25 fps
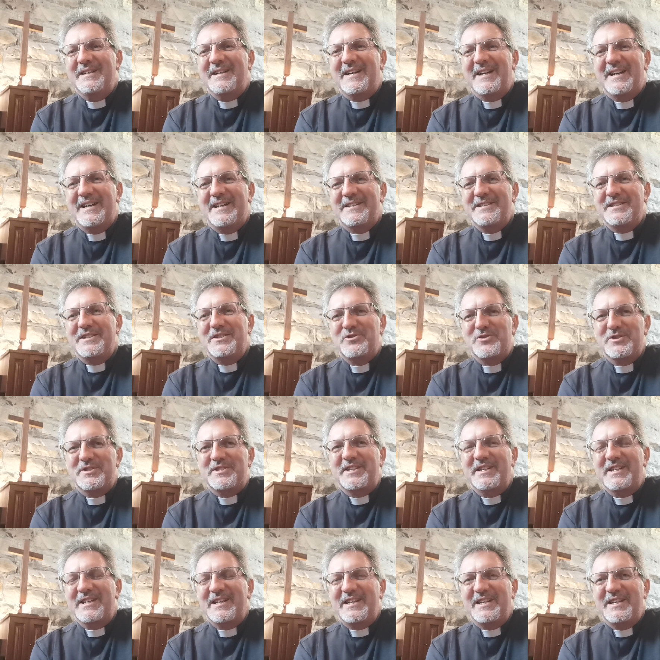And
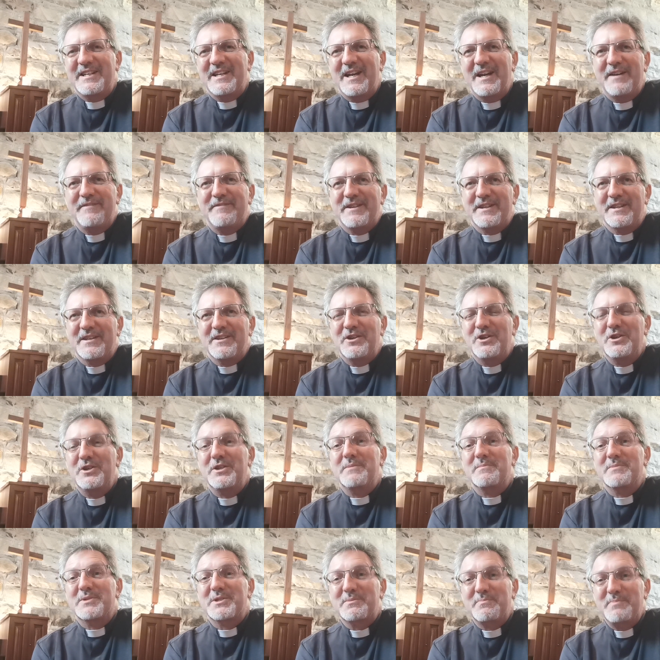interestingly, having
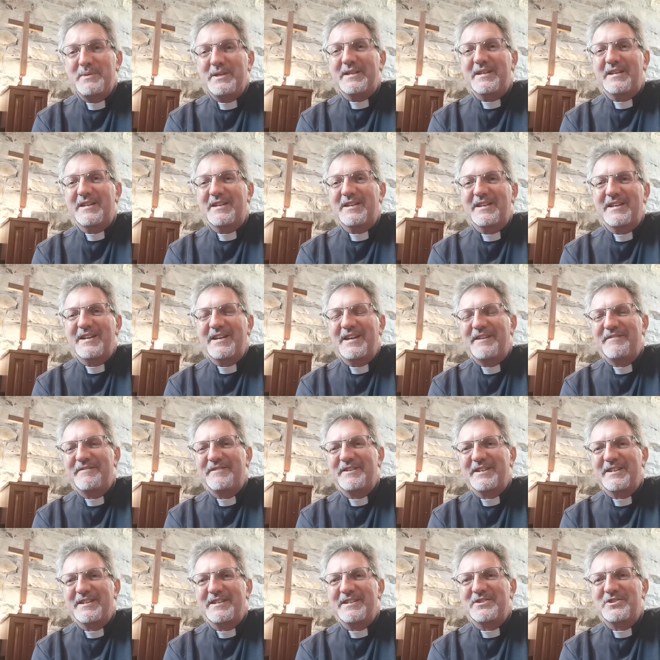heard him speak,
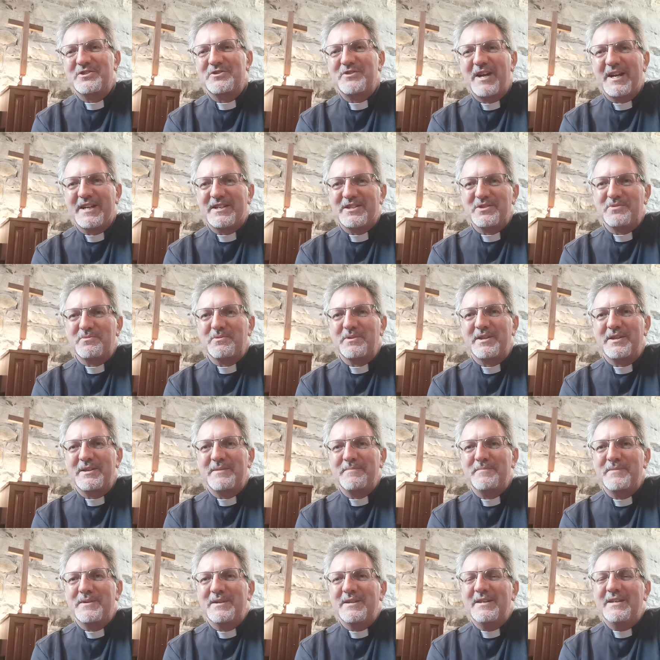having interacted with
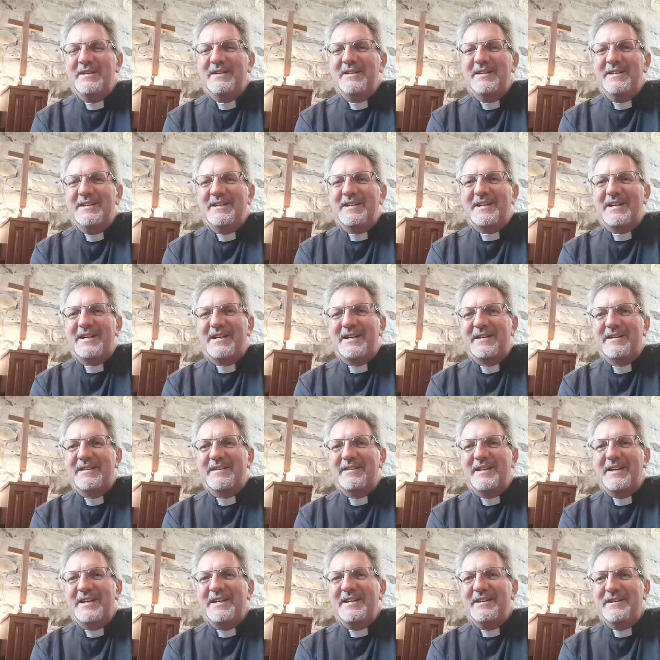him,
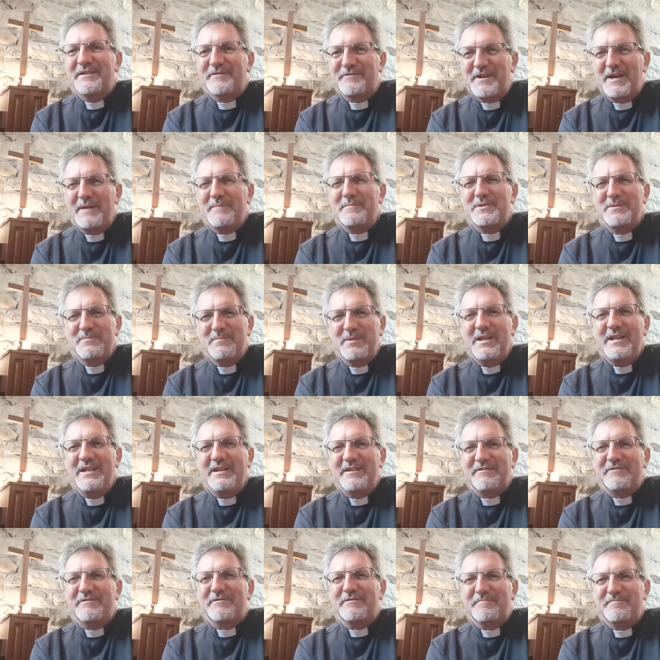they have come to
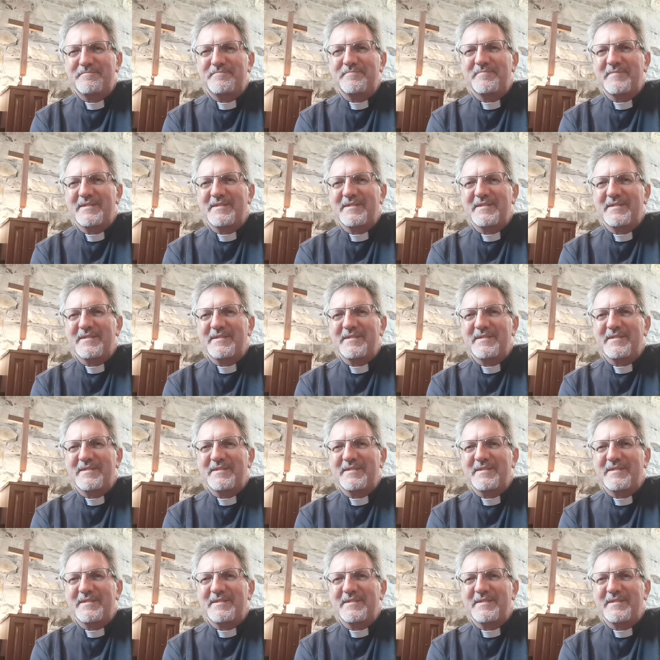believe.